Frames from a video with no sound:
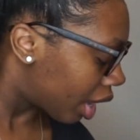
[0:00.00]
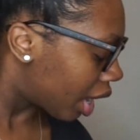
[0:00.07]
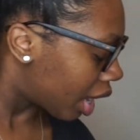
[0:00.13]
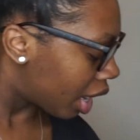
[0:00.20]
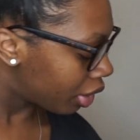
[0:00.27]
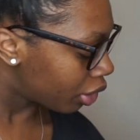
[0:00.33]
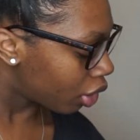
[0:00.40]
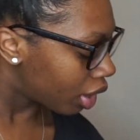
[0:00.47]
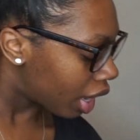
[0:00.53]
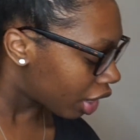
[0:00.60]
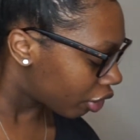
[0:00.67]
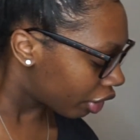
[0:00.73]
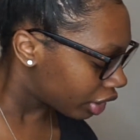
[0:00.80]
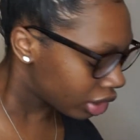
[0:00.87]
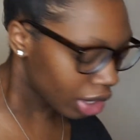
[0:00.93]
and all that
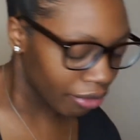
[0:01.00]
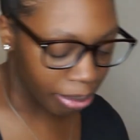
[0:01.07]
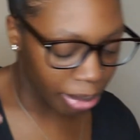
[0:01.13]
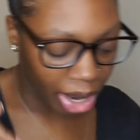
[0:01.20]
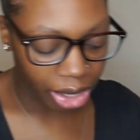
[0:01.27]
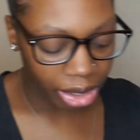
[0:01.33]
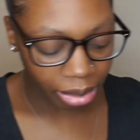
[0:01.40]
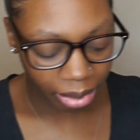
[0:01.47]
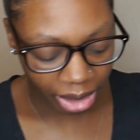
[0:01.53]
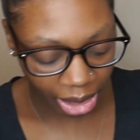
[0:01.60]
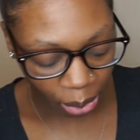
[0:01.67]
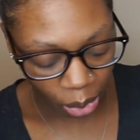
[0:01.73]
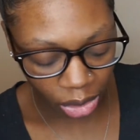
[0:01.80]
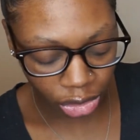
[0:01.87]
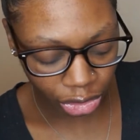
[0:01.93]
great stuff about them. And
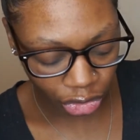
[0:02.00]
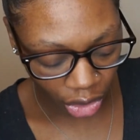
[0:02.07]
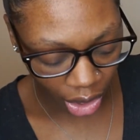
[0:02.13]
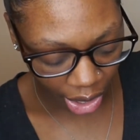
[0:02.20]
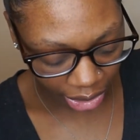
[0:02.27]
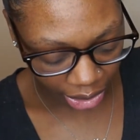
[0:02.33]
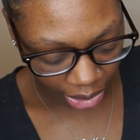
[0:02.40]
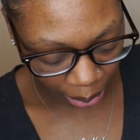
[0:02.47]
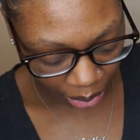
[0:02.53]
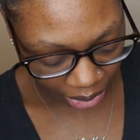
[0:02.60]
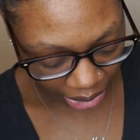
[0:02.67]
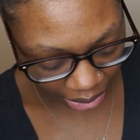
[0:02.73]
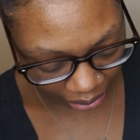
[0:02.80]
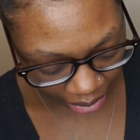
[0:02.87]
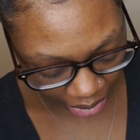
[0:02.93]
I wanted to try it. I wanted
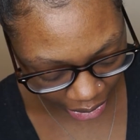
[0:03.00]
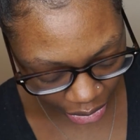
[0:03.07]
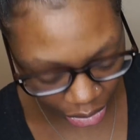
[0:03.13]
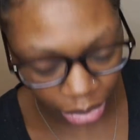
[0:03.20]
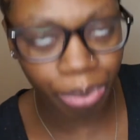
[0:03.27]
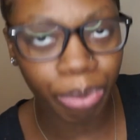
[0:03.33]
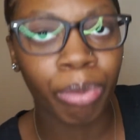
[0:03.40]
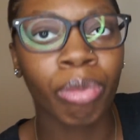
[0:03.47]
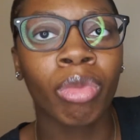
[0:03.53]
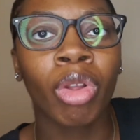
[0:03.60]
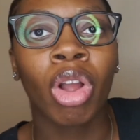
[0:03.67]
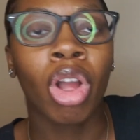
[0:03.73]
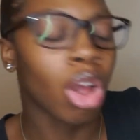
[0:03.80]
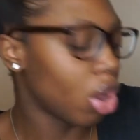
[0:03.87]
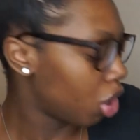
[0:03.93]
to give it a go.
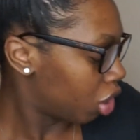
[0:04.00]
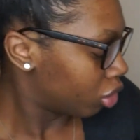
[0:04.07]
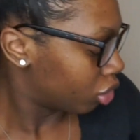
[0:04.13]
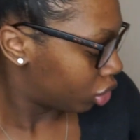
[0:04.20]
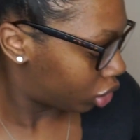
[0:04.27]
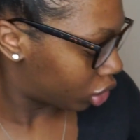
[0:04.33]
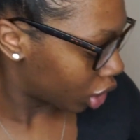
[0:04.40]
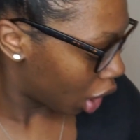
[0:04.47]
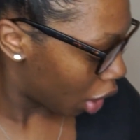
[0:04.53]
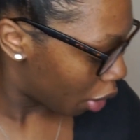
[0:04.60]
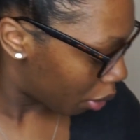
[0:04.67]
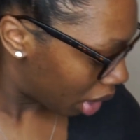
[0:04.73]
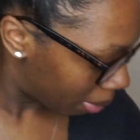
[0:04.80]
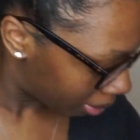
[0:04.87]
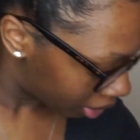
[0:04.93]

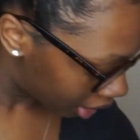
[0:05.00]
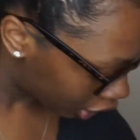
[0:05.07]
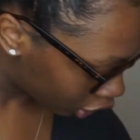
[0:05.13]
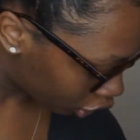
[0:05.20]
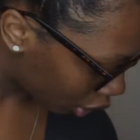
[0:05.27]
So I'm gonna let you